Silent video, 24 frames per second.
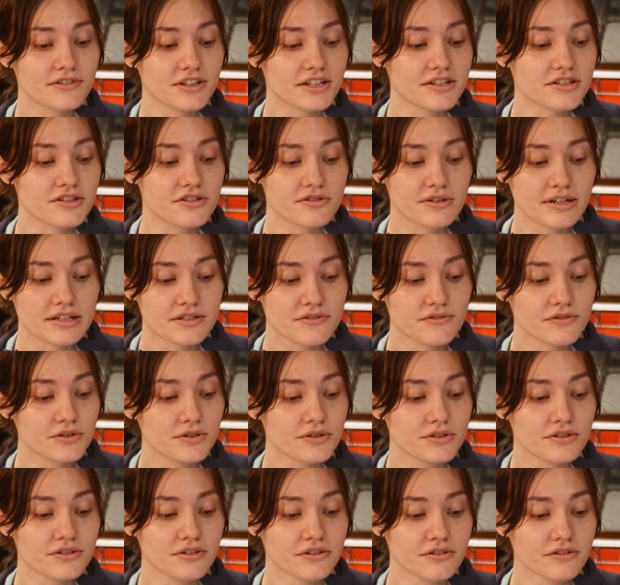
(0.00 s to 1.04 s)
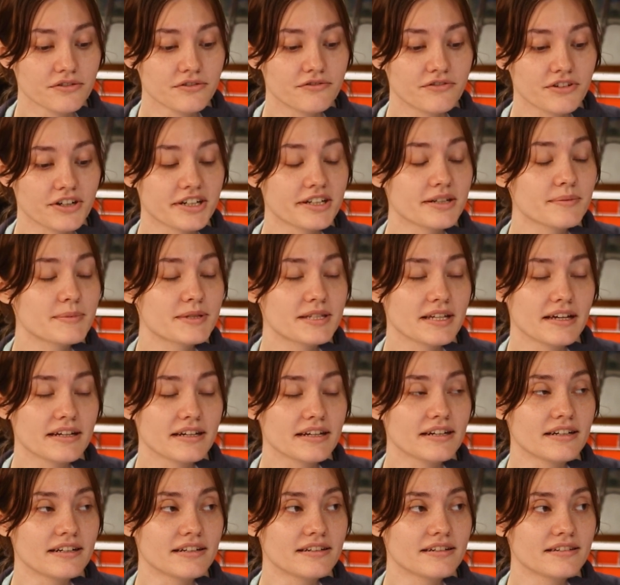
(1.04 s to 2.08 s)
very stressful, very
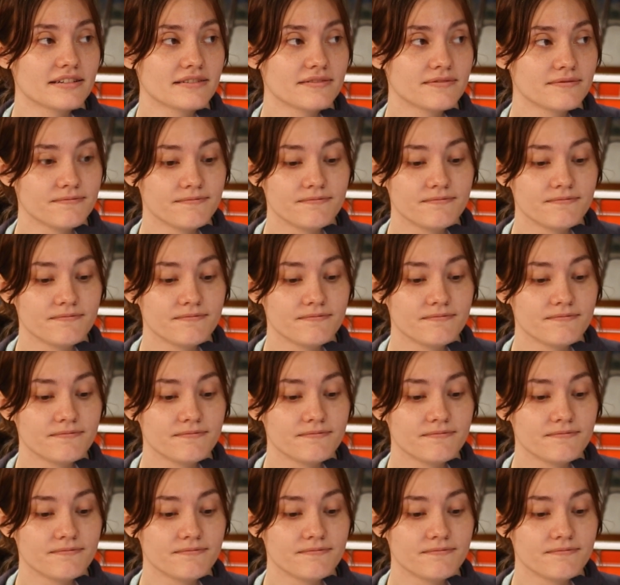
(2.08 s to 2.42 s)
upsetting,